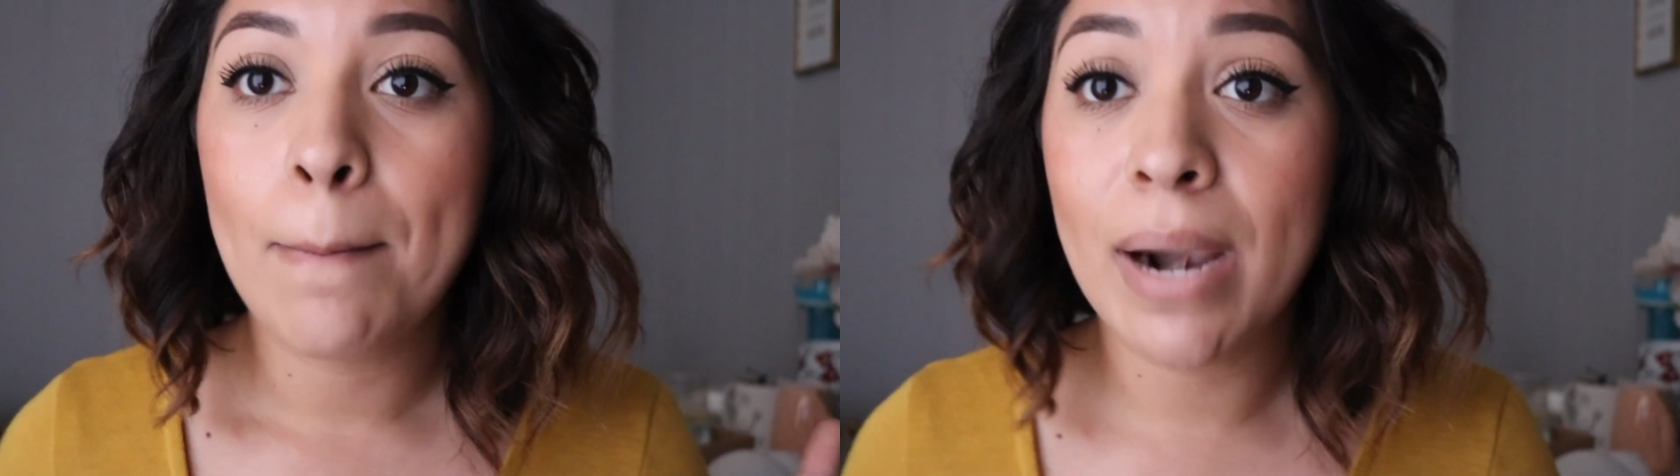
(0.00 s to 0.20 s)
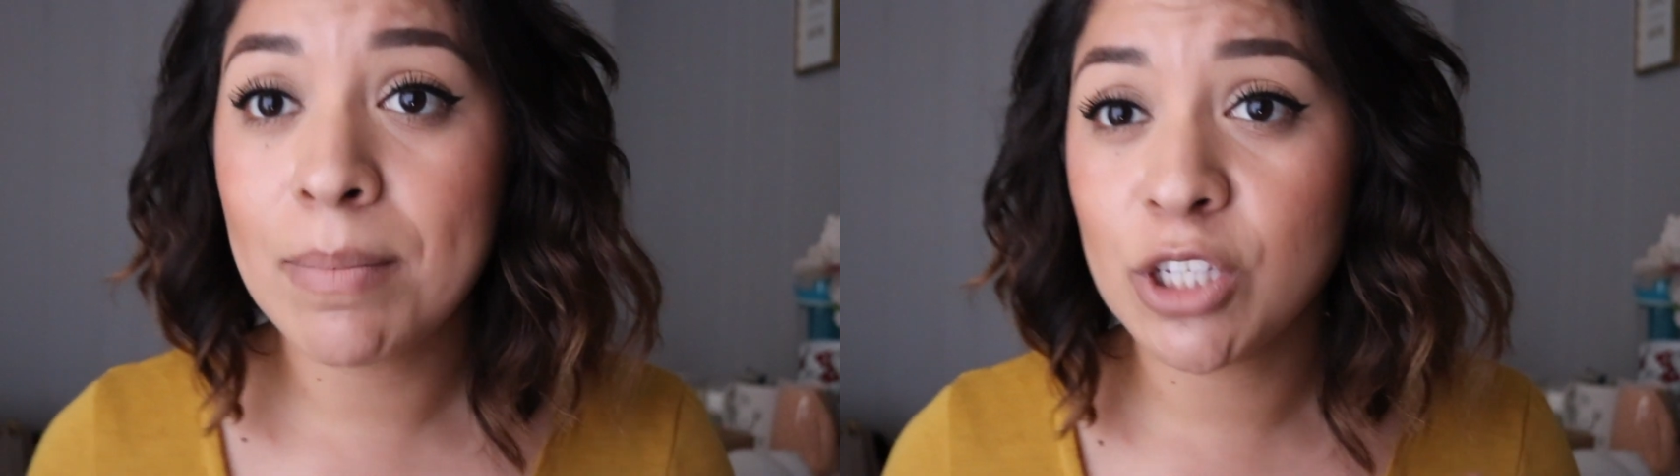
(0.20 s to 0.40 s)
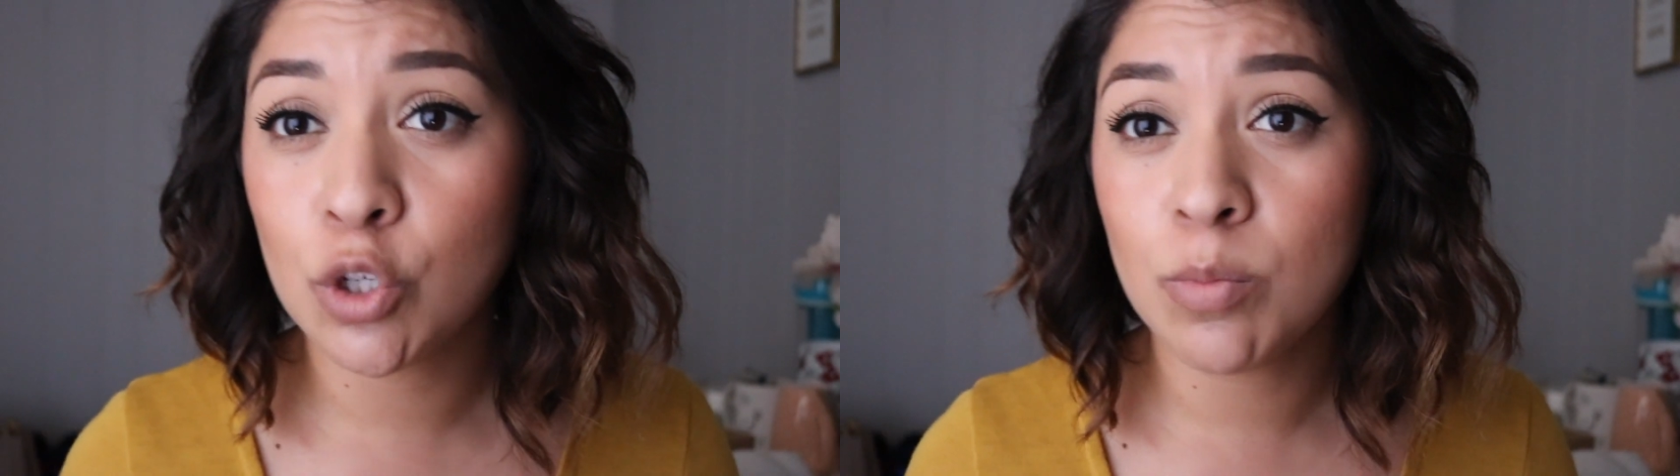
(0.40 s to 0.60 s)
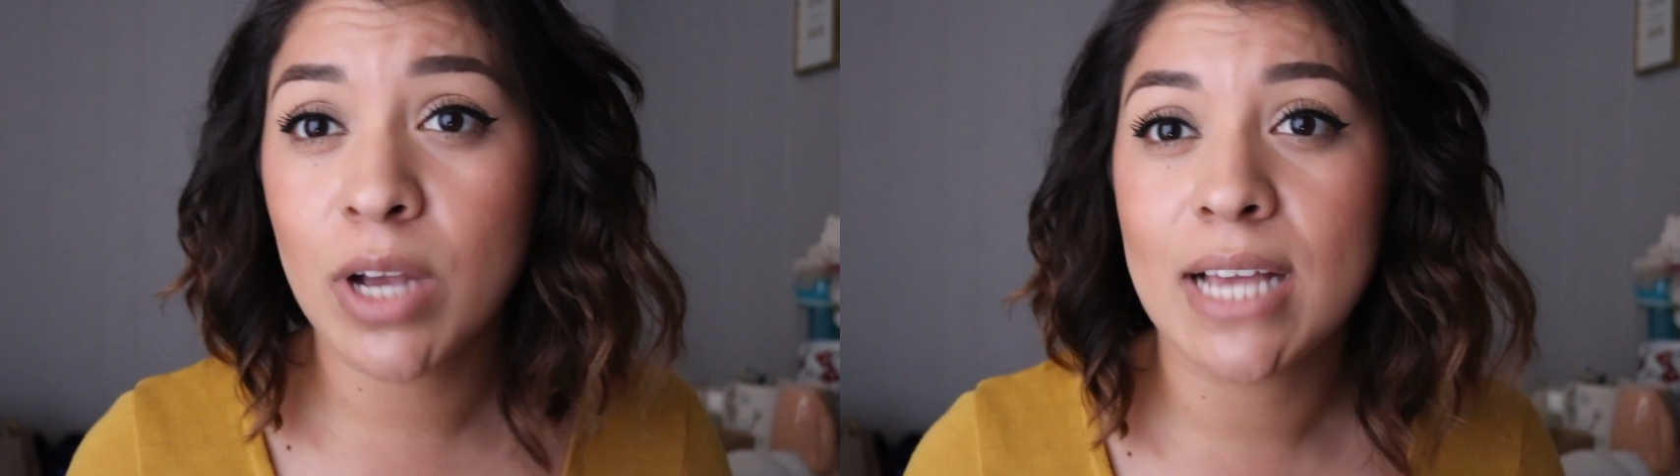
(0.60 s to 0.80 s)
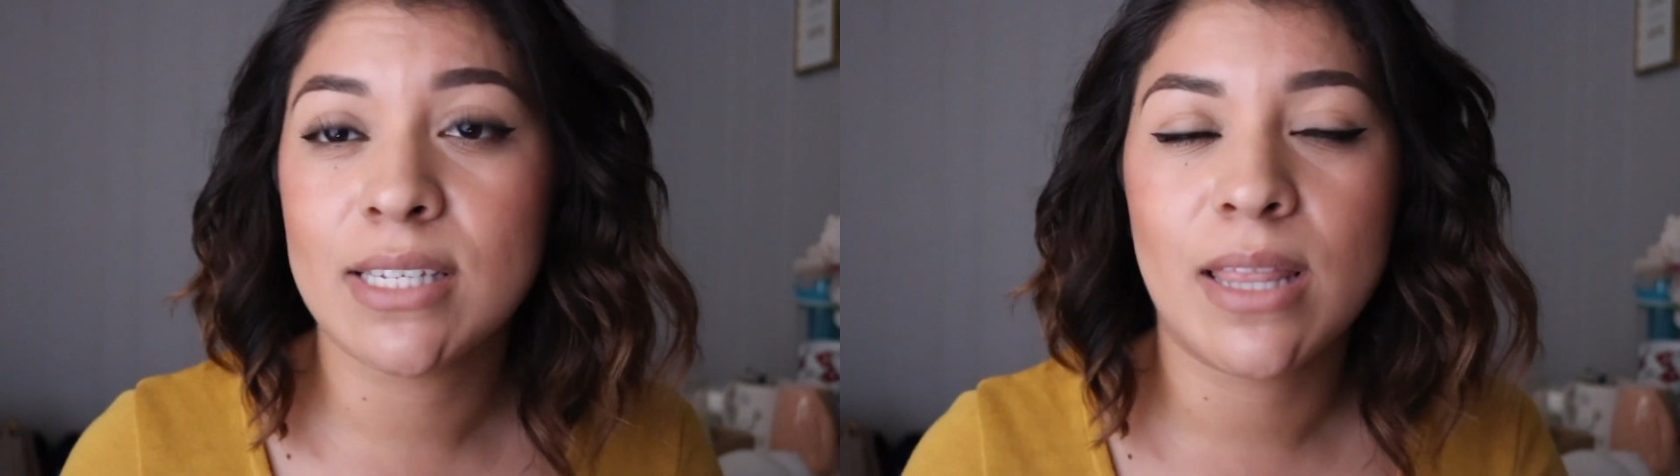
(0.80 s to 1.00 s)
But let me zoom you
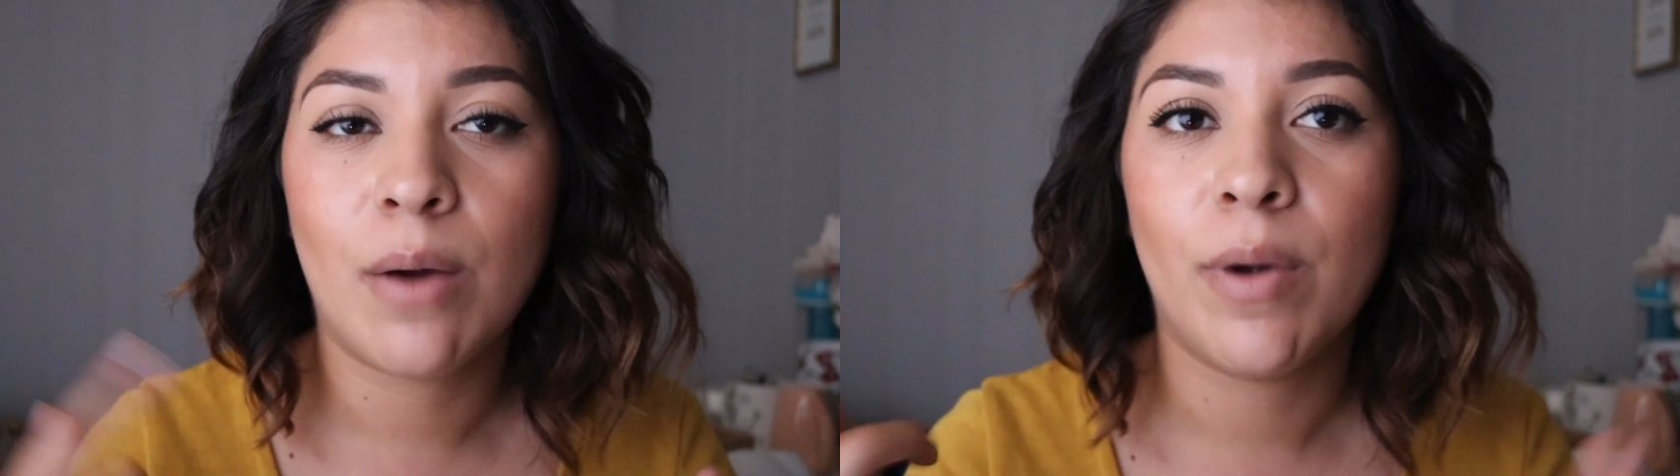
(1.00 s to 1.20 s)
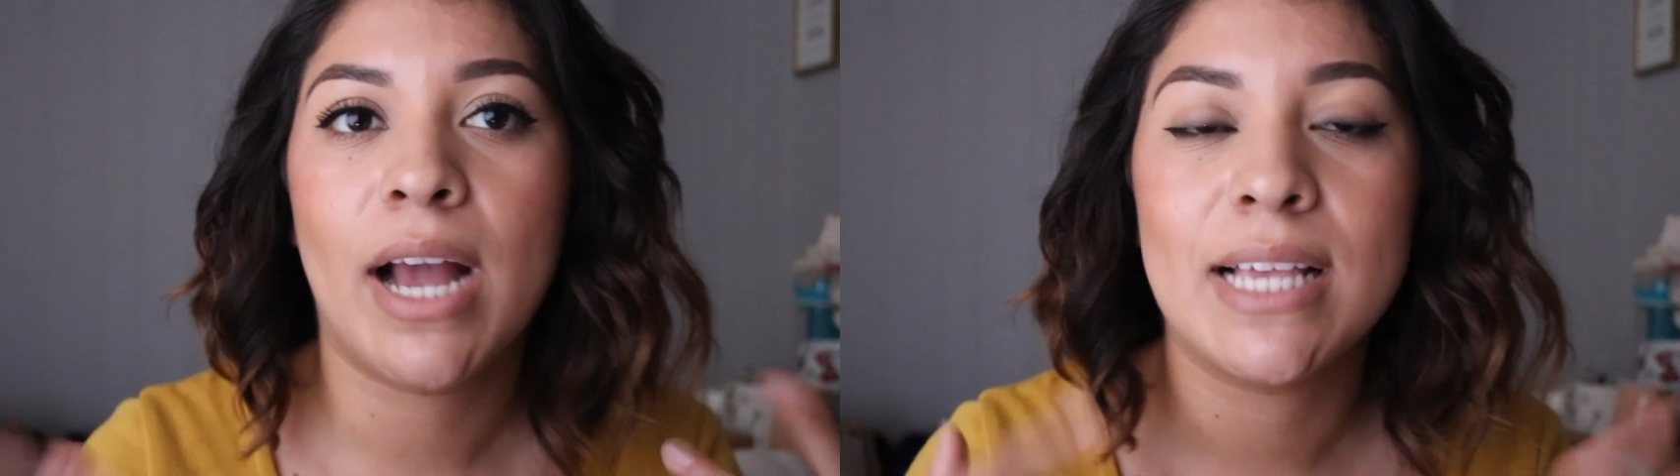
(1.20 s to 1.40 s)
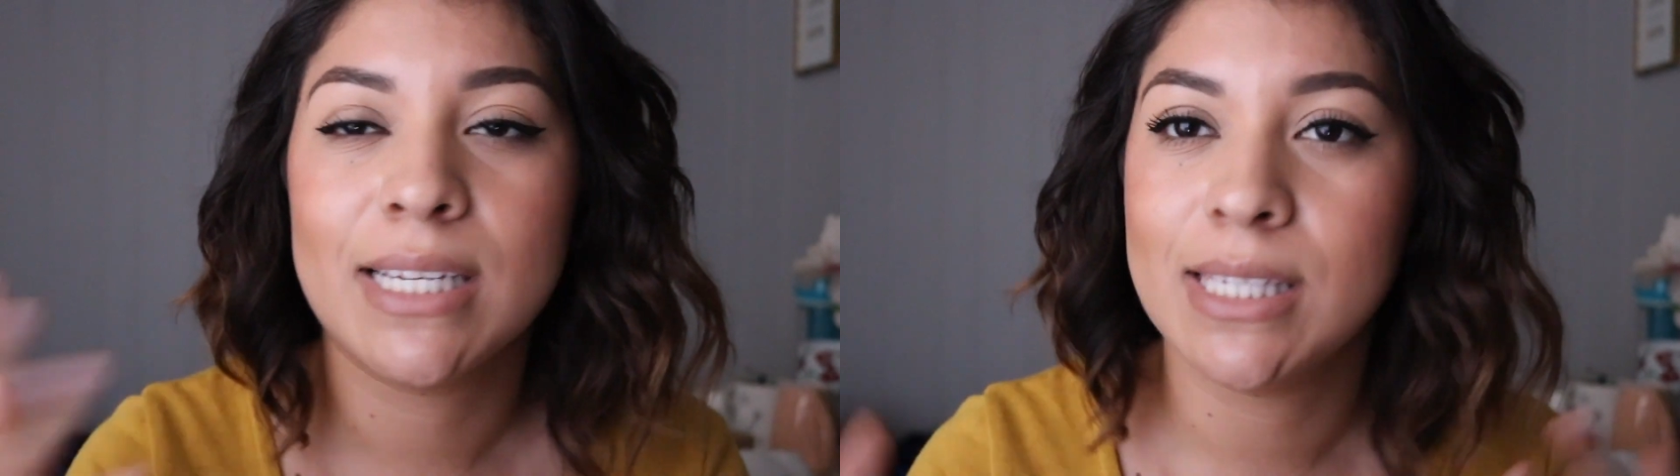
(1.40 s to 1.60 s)
guys in, that way you guys